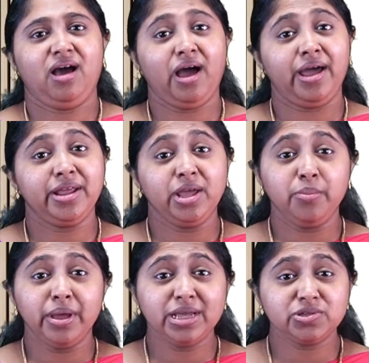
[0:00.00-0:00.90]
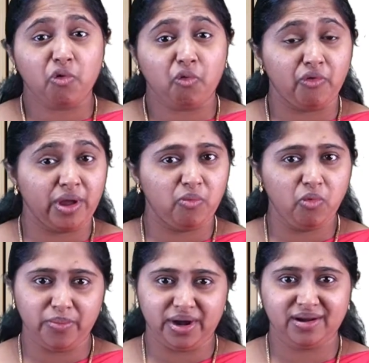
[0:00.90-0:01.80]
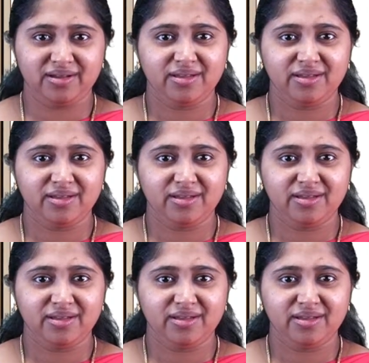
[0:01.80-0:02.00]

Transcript: an image of a woman.